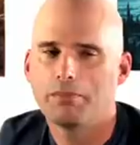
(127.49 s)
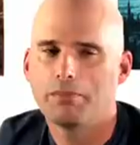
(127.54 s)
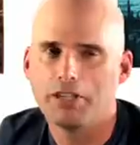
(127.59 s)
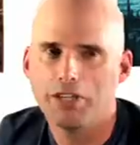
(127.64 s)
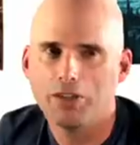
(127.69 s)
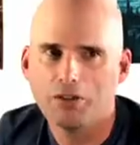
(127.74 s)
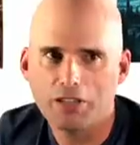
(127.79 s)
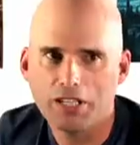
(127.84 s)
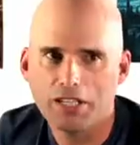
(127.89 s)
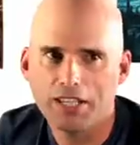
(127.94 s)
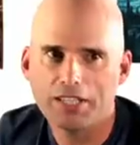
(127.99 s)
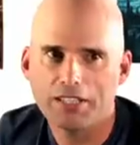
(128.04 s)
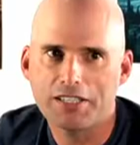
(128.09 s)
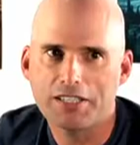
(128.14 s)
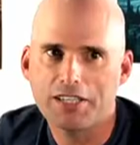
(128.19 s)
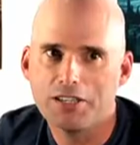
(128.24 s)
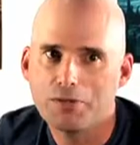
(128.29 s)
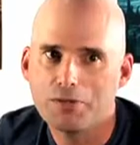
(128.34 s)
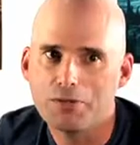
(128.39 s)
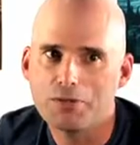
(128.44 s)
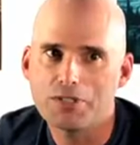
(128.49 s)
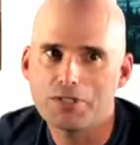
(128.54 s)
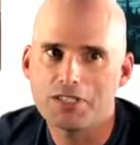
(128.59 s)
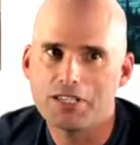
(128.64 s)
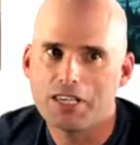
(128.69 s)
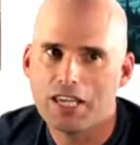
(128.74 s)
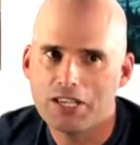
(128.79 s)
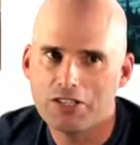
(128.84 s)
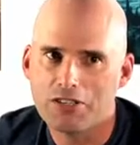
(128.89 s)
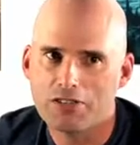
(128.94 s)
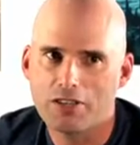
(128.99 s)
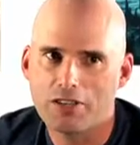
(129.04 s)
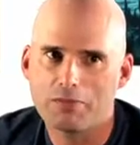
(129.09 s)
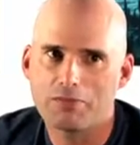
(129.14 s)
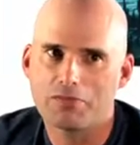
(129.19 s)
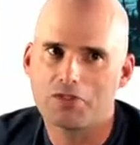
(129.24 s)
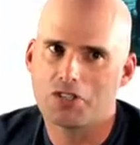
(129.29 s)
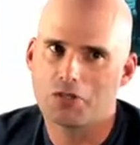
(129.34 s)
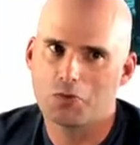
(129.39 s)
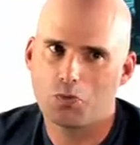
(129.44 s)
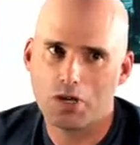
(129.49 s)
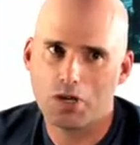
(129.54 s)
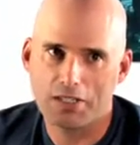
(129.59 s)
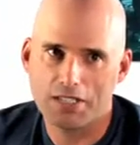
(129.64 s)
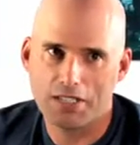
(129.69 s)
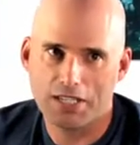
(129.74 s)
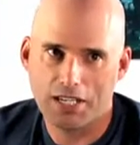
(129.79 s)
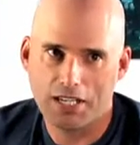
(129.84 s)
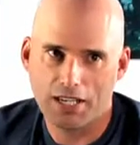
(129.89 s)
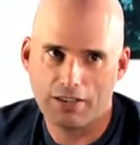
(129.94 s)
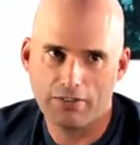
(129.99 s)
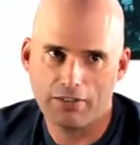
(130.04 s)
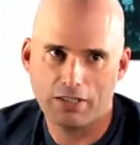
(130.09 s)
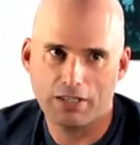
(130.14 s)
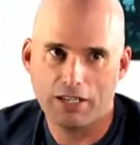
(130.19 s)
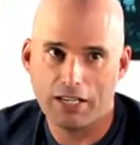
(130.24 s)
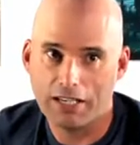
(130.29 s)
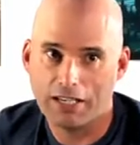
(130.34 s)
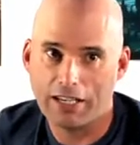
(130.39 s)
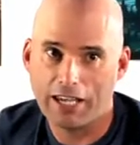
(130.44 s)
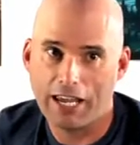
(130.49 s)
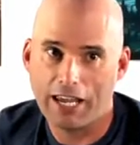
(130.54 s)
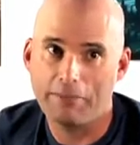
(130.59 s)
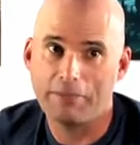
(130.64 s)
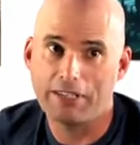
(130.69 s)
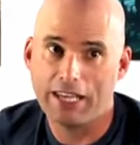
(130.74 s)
but you only get to use each of them just once in a given in-game